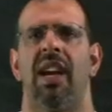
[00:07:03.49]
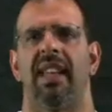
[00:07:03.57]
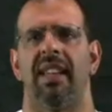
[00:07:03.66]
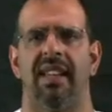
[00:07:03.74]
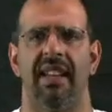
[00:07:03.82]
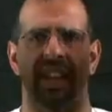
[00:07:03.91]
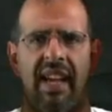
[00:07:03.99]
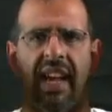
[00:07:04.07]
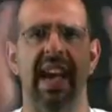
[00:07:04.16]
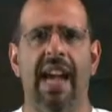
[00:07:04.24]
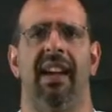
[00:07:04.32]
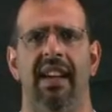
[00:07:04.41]
hacking.
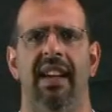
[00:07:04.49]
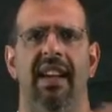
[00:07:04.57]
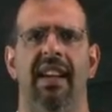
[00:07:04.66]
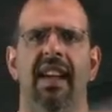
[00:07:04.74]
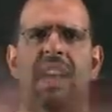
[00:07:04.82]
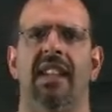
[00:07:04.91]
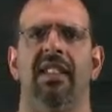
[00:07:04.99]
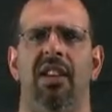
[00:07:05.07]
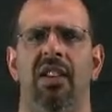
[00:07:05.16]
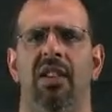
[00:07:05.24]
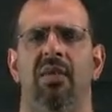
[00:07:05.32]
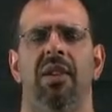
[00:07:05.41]
Hack
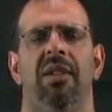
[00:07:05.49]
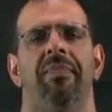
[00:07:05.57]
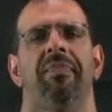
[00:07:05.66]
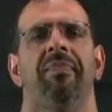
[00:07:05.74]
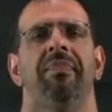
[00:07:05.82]
the hardware.